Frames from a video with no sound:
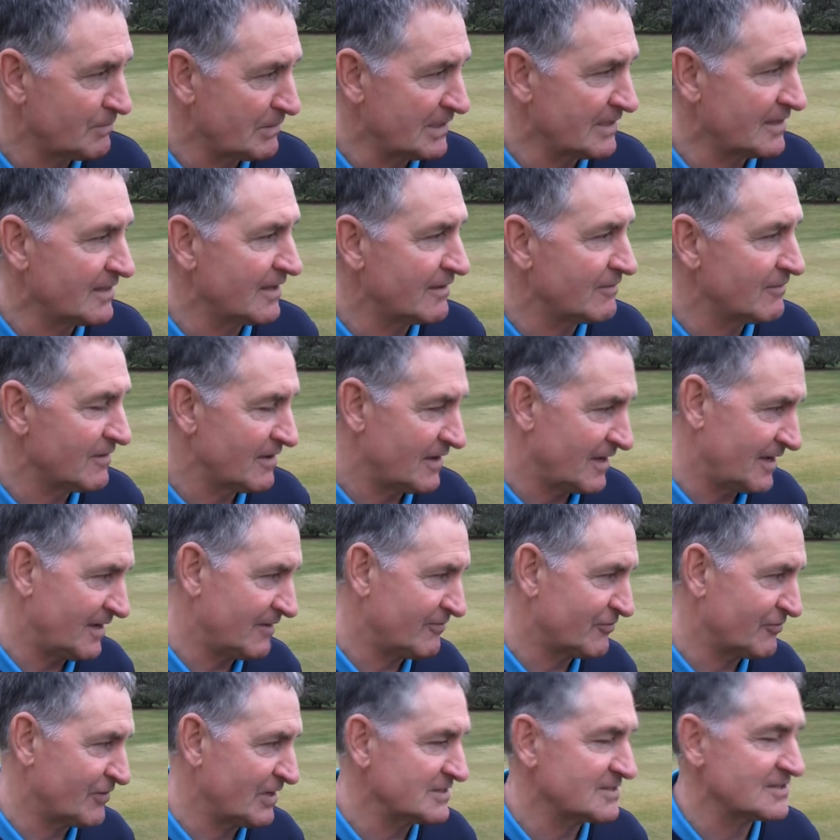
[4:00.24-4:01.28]
play the
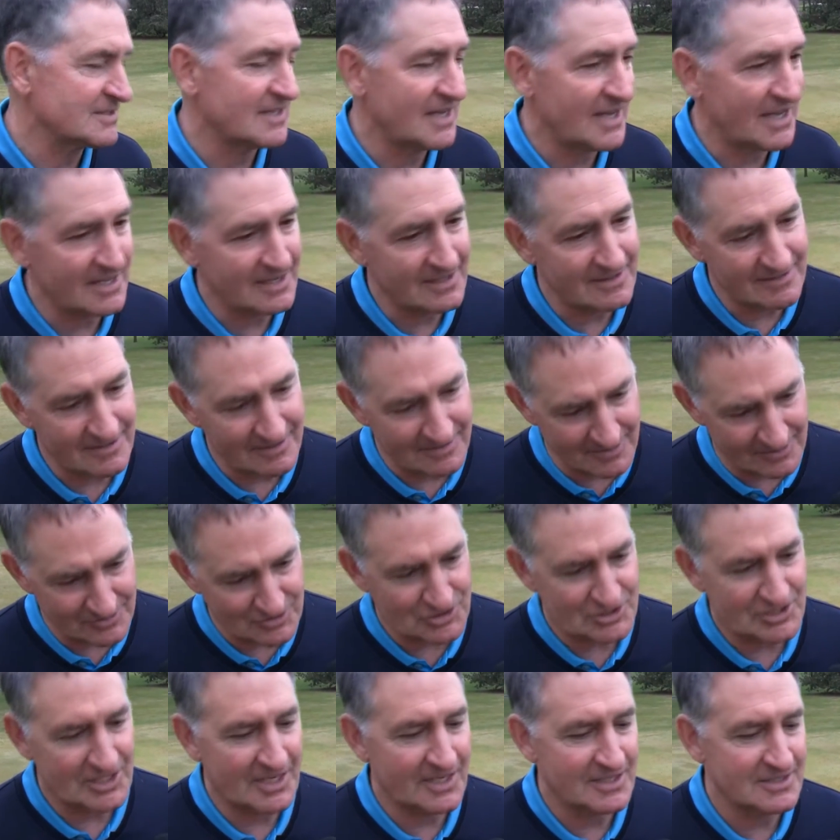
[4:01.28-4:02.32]
uh, front side, and then they'll
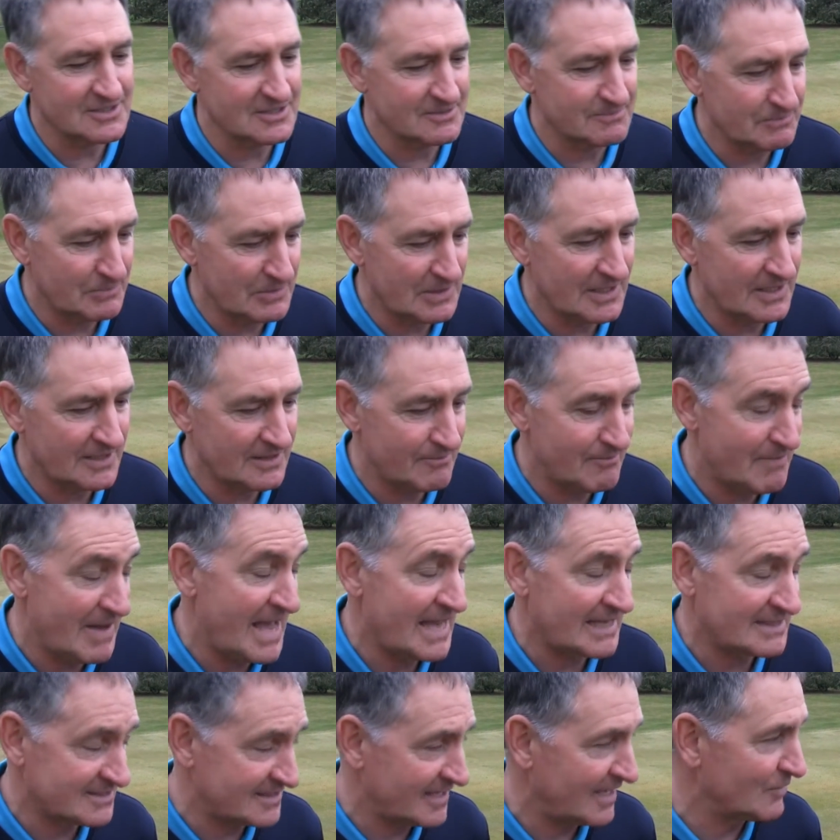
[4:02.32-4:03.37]
change and play the
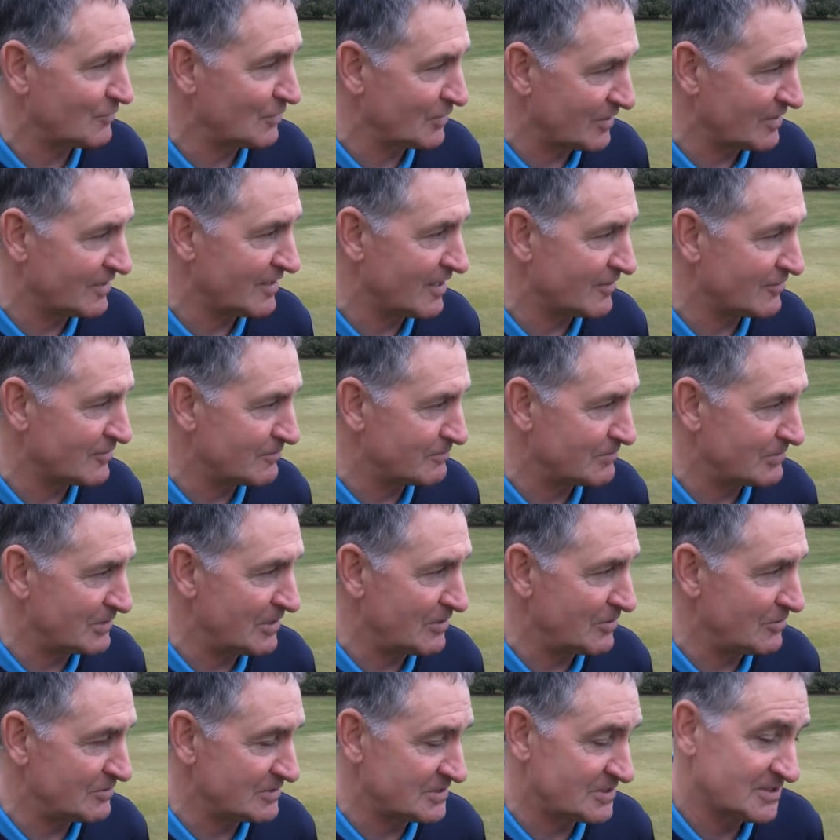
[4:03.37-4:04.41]
back side with another
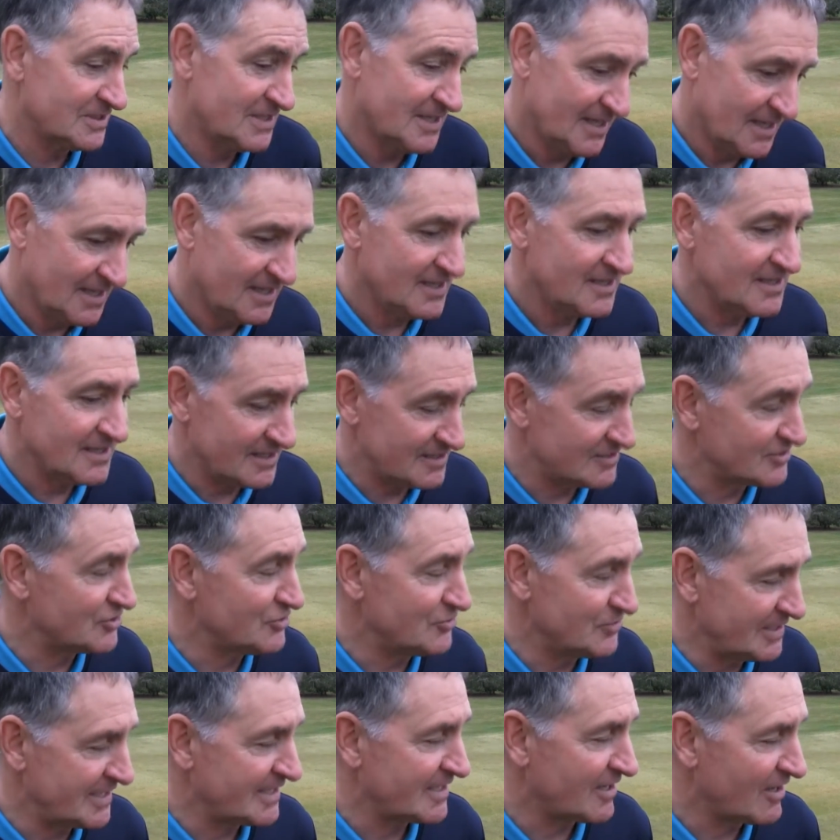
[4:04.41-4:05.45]
pro, which is
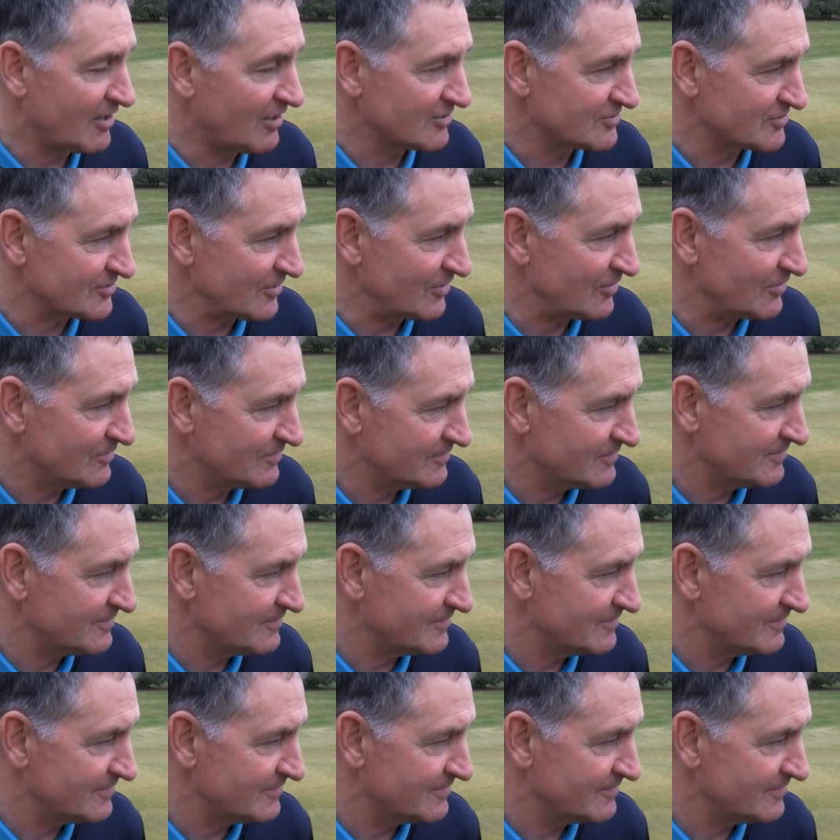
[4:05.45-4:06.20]
unique also.